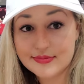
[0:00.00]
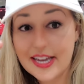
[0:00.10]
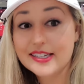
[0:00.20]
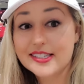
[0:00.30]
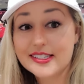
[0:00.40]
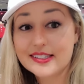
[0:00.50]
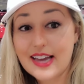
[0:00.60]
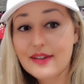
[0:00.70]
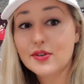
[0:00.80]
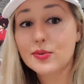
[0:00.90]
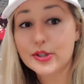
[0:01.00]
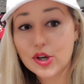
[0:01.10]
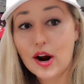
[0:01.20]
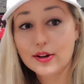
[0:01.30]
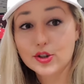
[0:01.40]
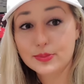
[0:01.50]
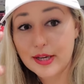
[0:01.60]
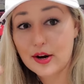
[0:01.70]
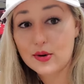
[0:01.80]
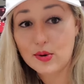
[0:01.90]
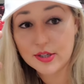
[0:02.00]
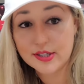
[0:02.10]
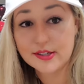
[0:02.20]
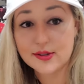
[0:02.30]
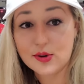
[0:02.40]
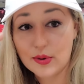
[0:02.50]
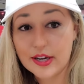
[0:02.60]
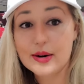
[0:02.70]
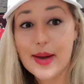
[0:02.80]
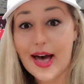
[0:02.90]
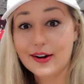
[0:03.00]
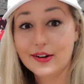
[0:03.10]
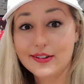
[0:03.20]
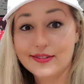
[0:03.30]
Yes, cavalry charge, men on horses going into battle.